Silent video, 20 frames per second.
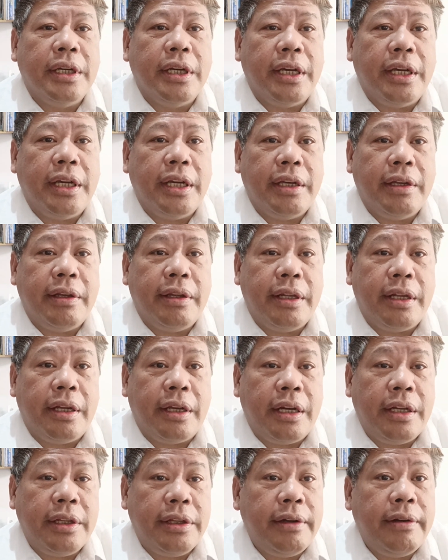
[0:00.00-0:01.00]
and
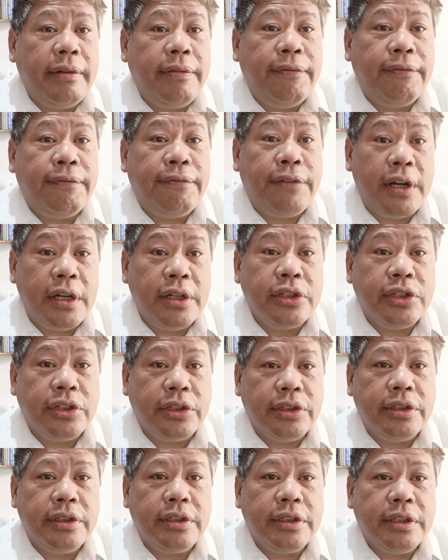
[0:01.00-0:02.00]
other
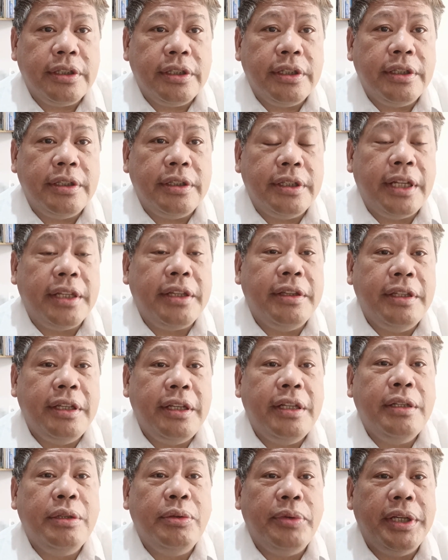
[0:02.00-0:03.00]
functions that
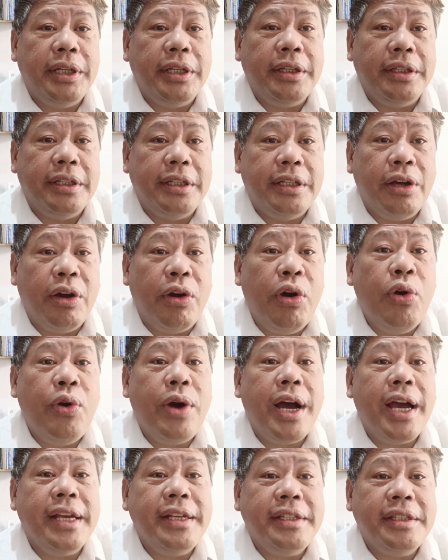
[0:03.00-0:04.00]
deal with the
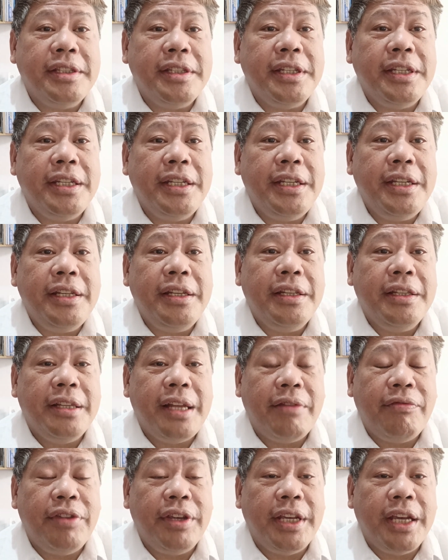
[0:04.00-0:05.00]
OIC
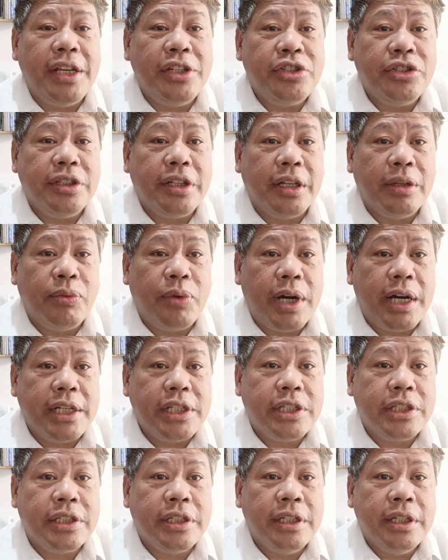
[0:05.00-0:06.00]
Navigational
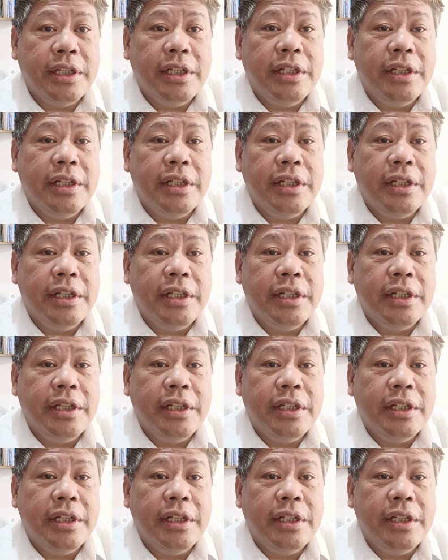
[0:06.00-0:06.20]
Watch